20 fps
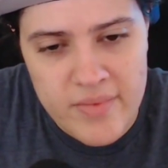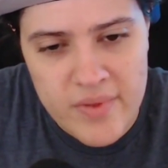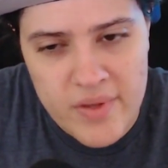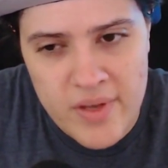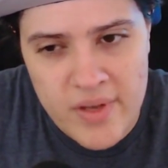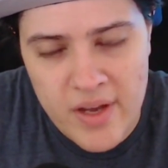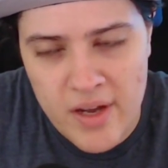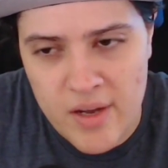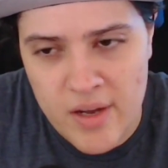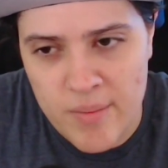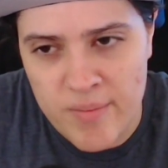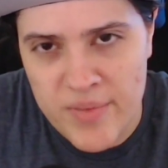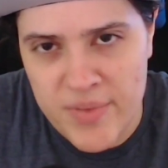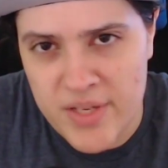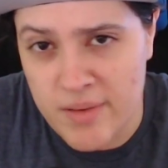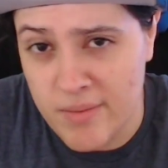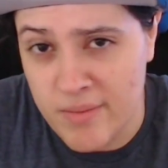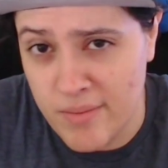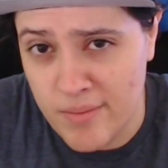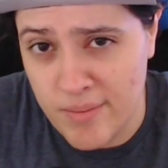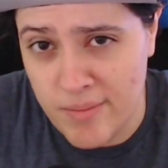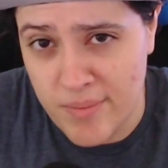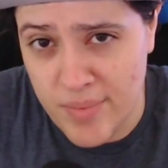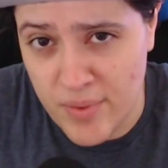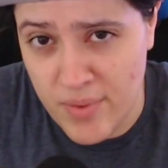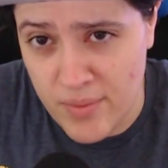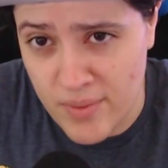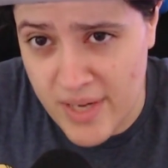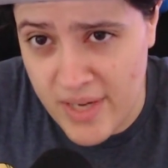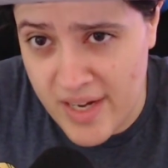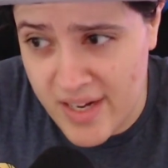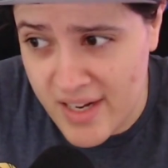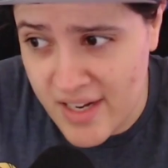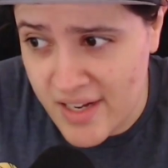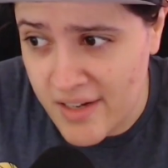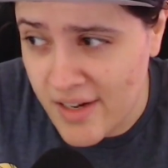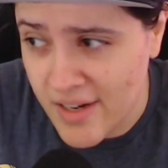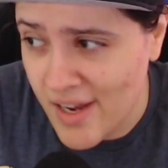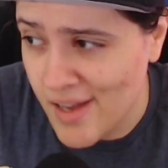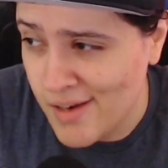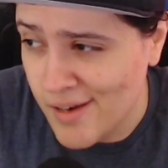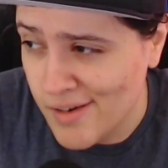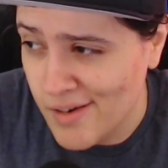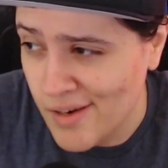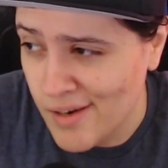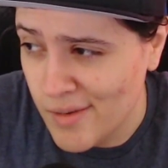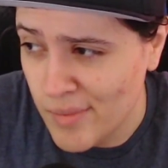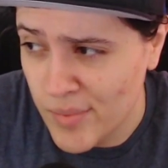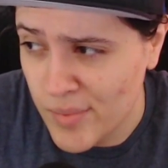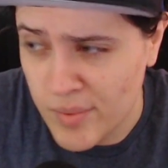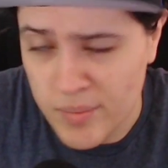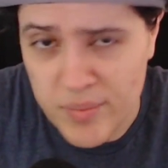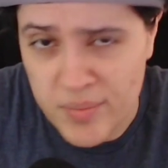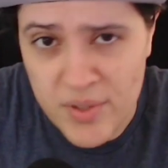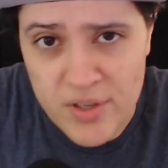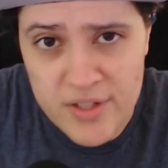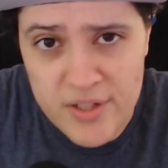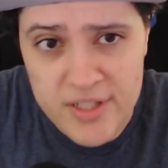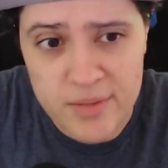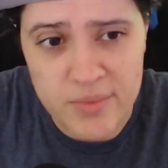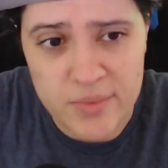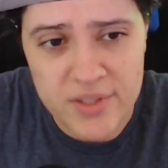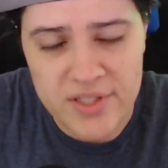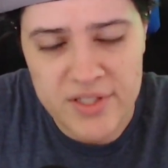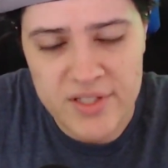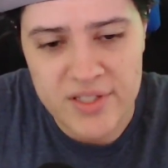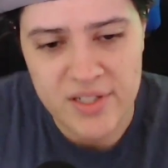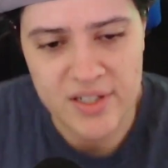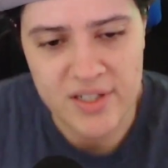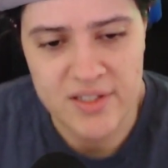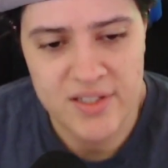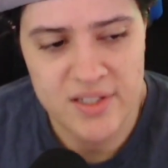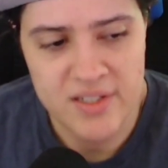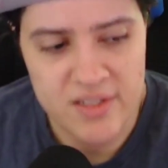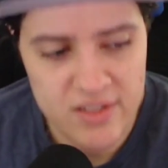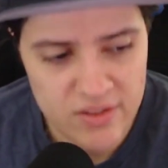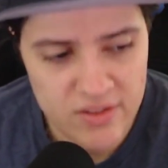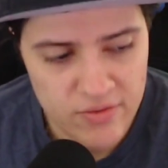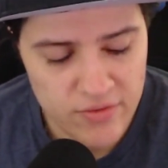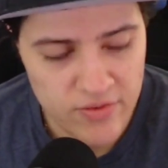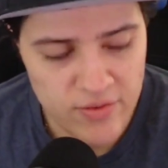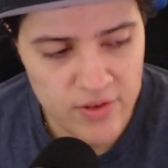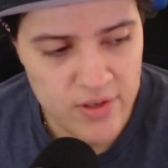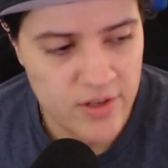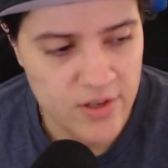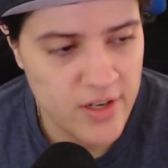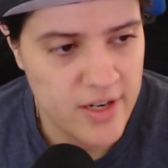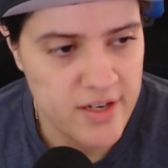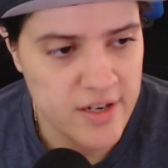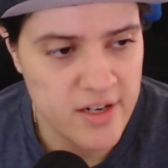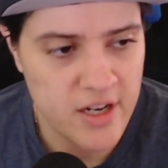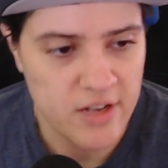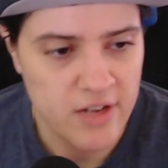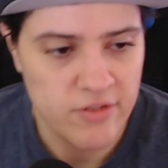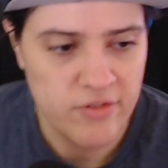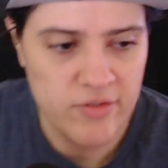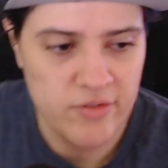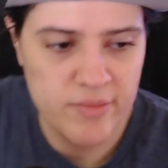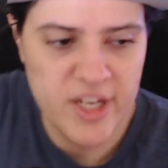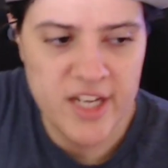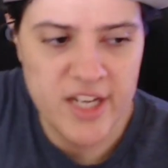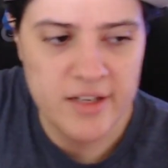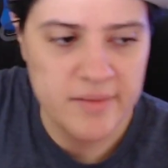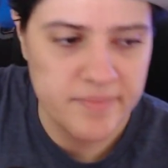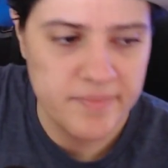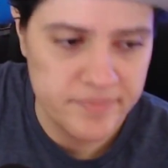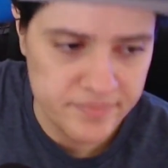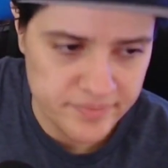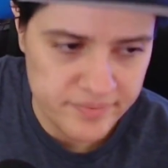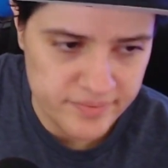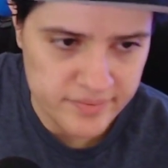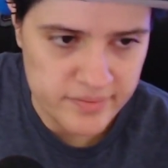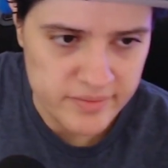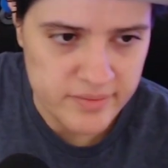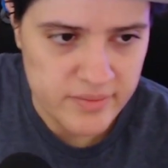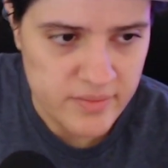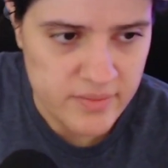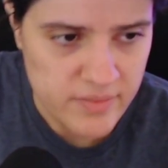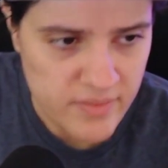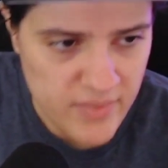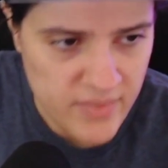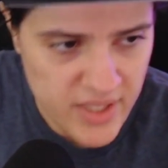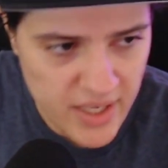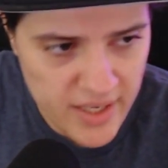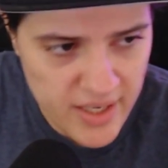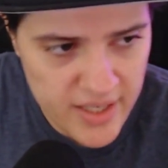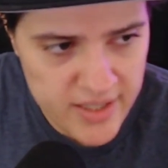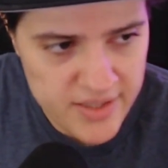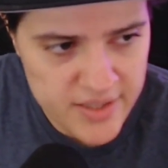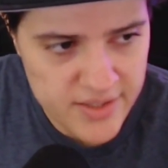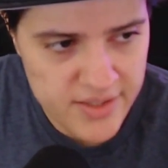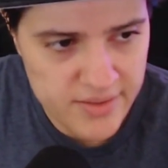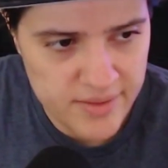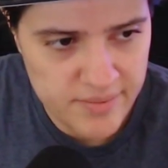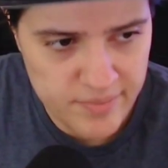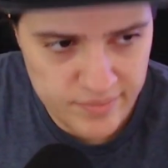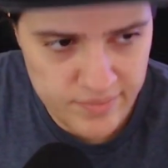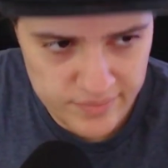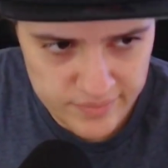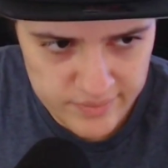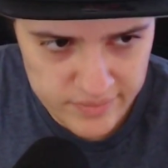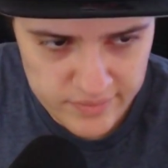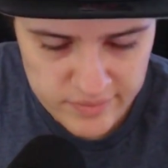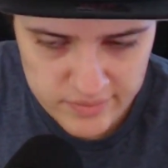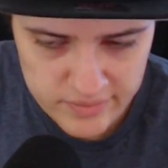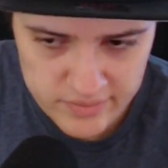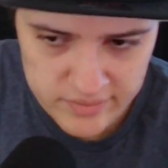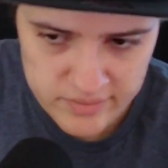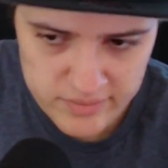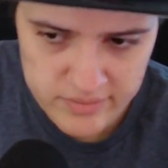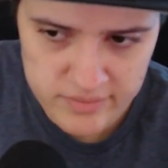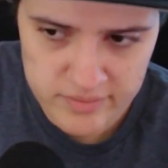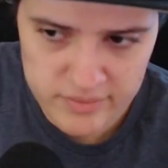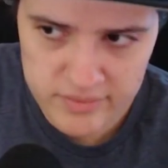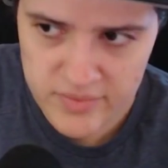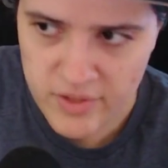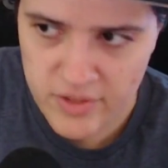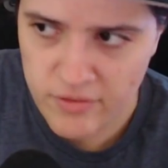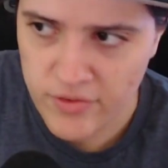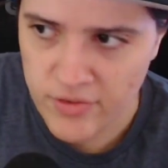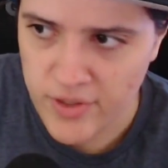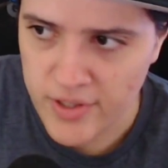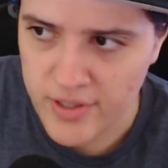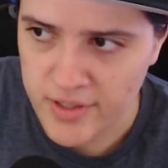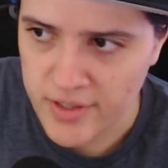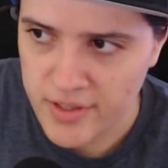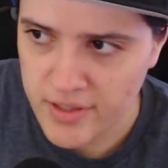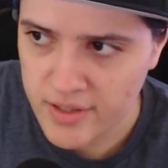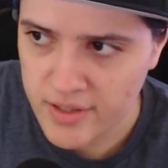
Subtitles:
been berated and bombarded with this nonsense for enough, man. And for